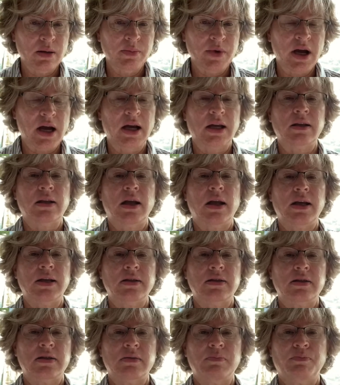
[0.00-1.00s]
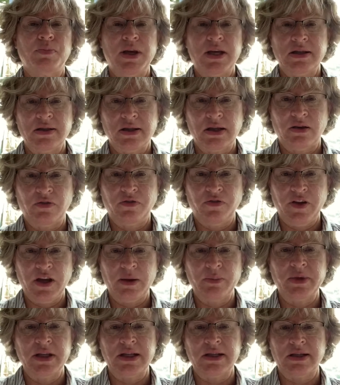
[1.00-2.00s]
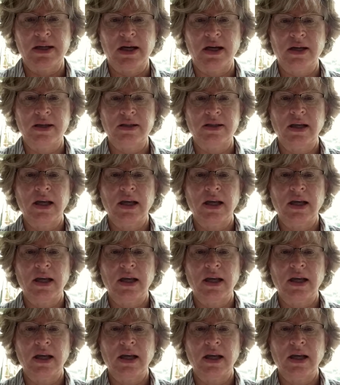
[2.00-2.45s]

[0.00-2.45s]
guidelines based on family size.